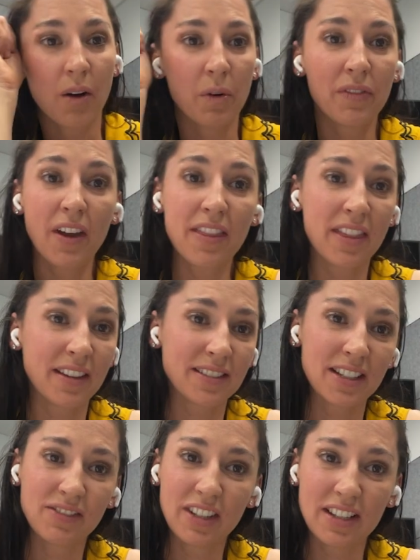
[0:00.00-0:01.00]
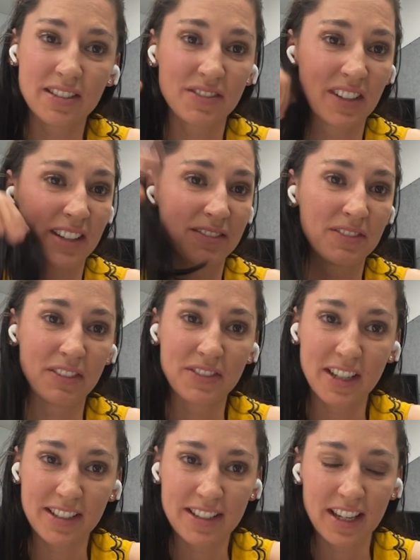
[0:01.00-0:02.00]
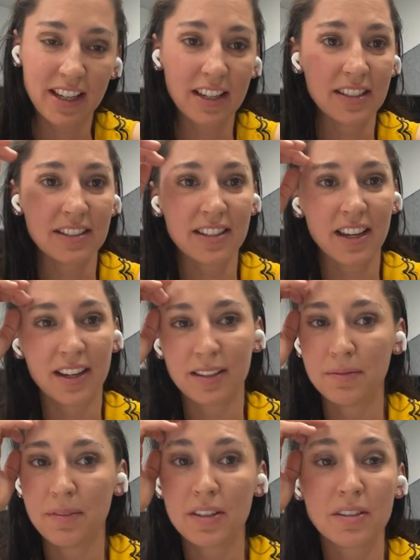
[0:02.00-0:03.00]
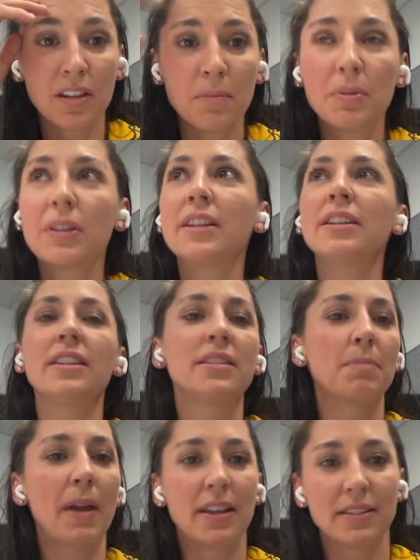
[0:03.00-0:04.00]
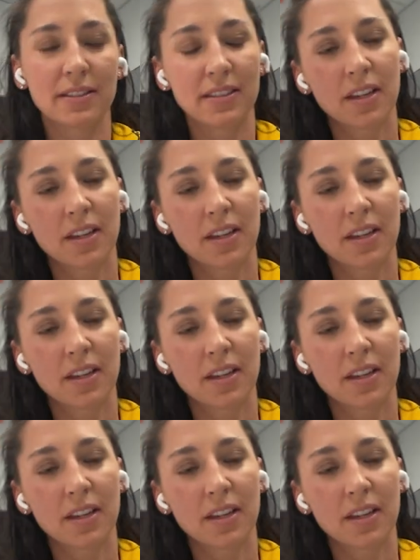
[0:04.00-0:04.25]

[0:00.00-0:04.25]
Oh, we've had things that have lasted like 15 seconds. Um, it completely depends.